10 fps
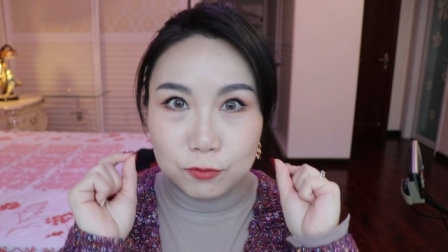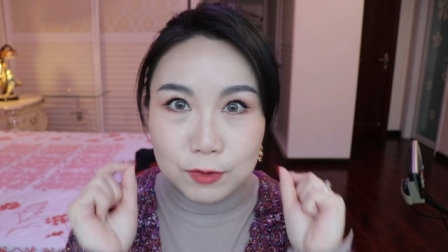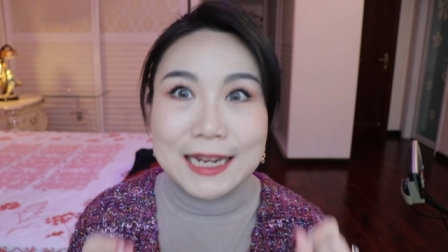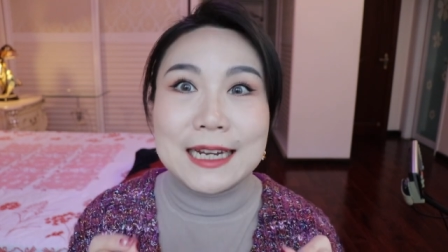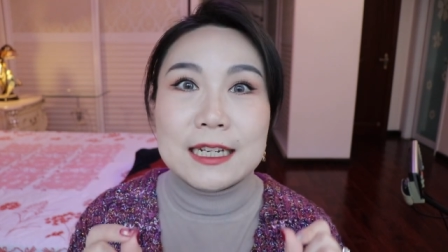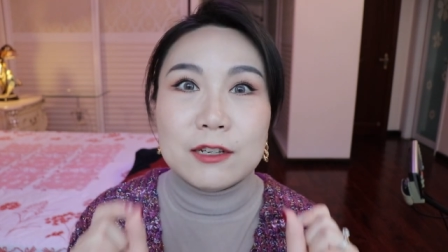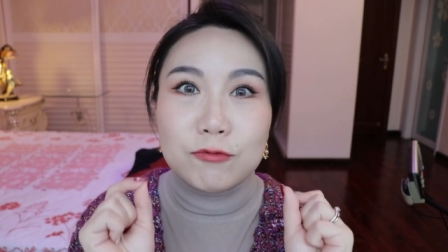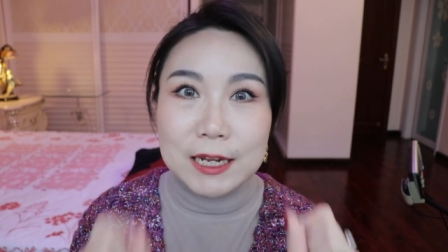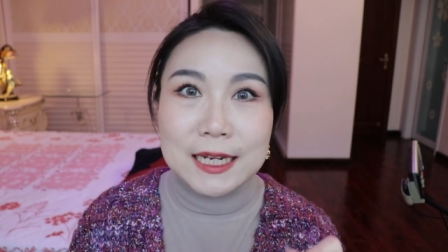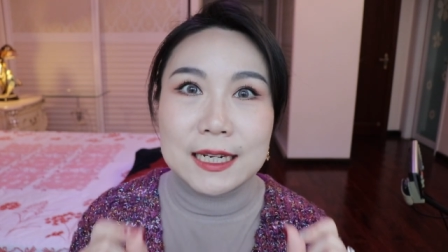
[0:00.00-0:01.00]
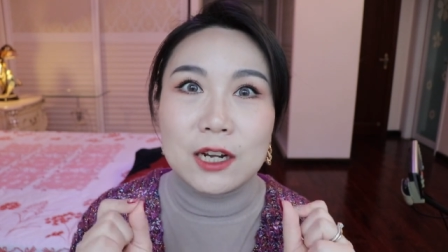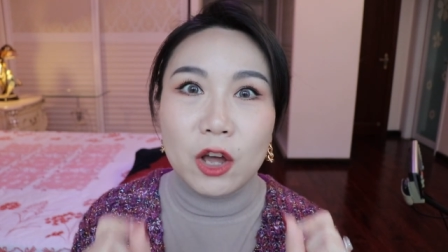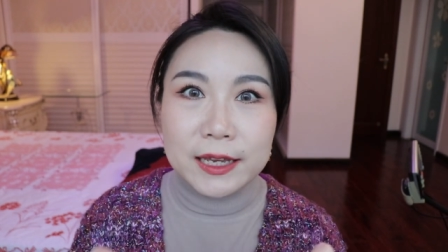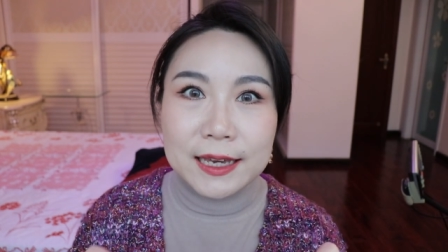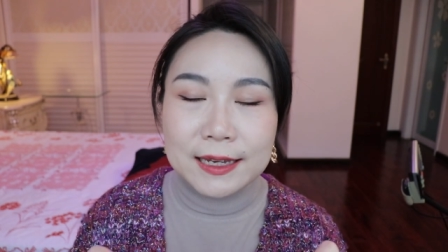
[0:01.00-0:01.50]
really really
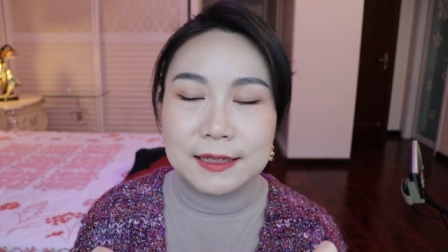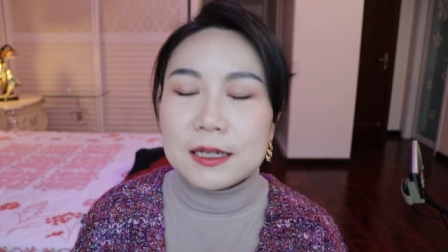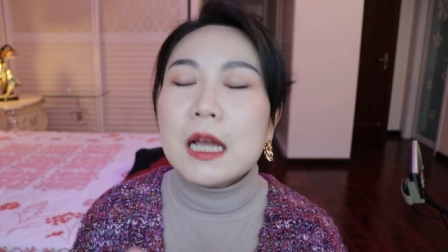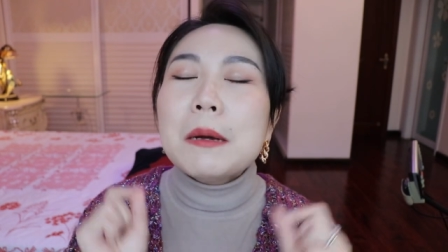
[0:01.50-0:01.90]
like it,